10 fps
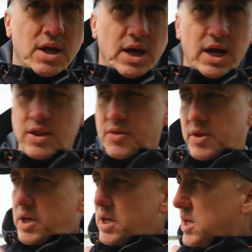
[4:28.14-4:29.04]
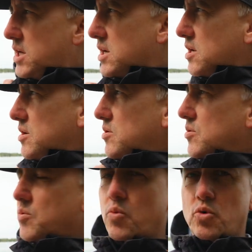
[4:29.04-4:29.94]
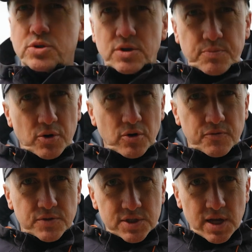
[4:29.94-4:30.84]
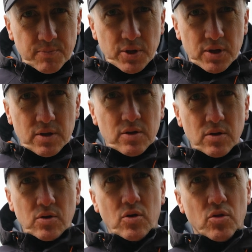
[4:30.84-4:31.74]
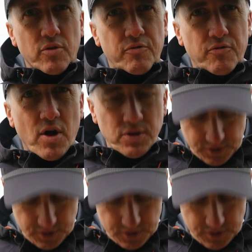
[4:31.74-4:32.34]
at the waterproof zip on the front,